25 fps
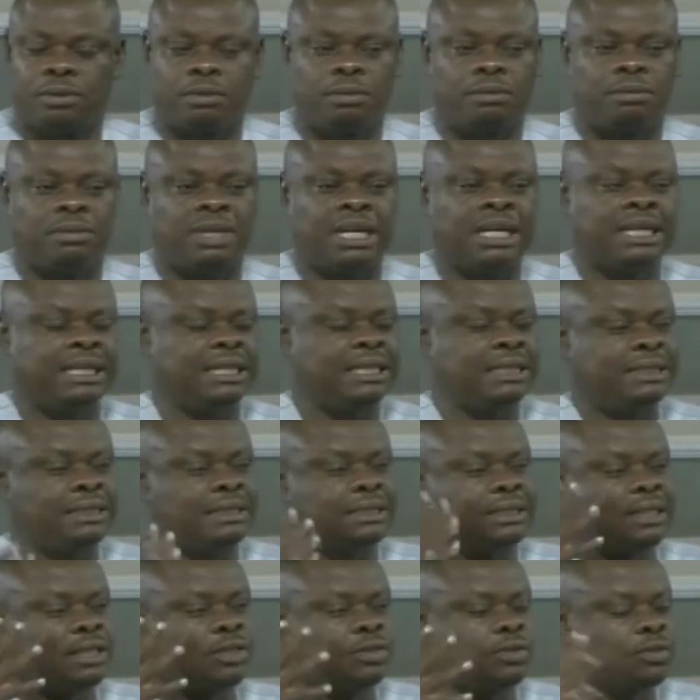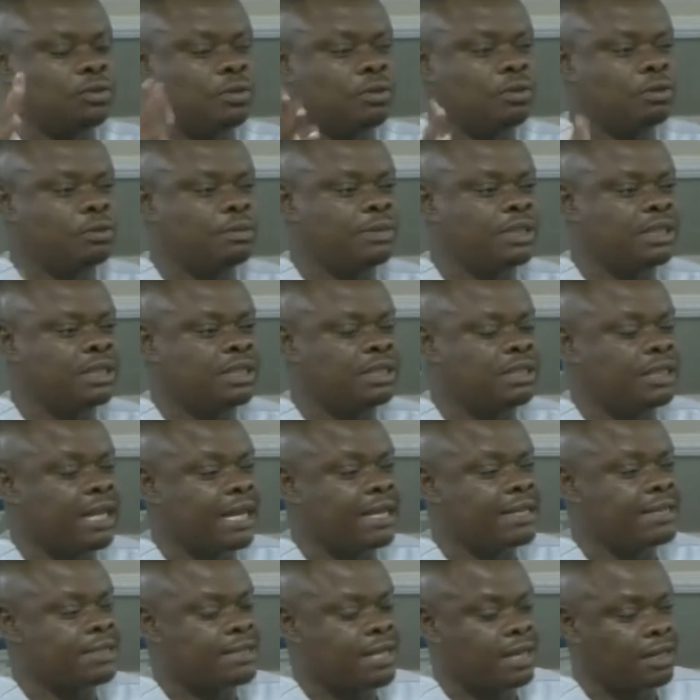My instincts told me this guy
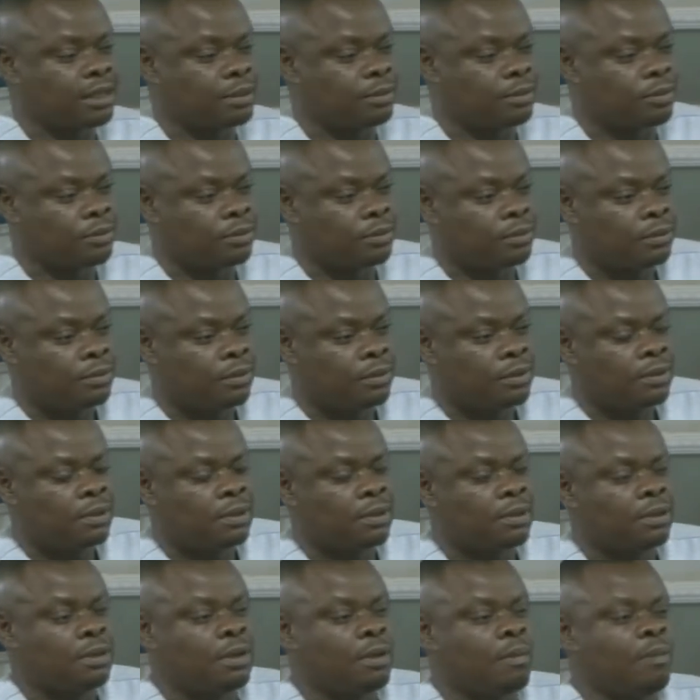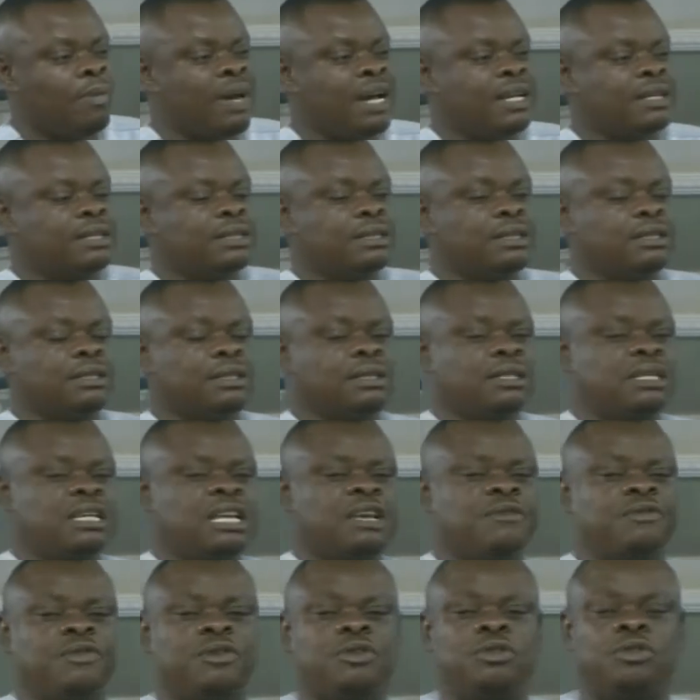is terrible. But
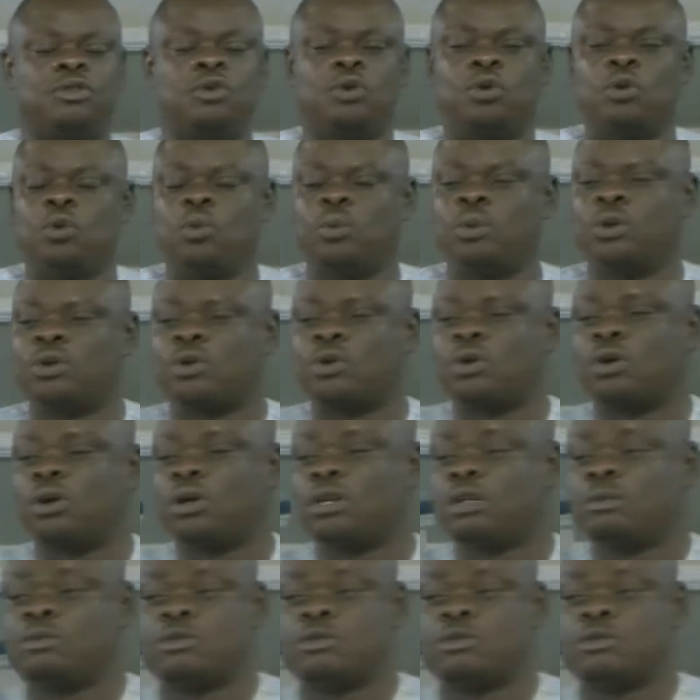even though we called him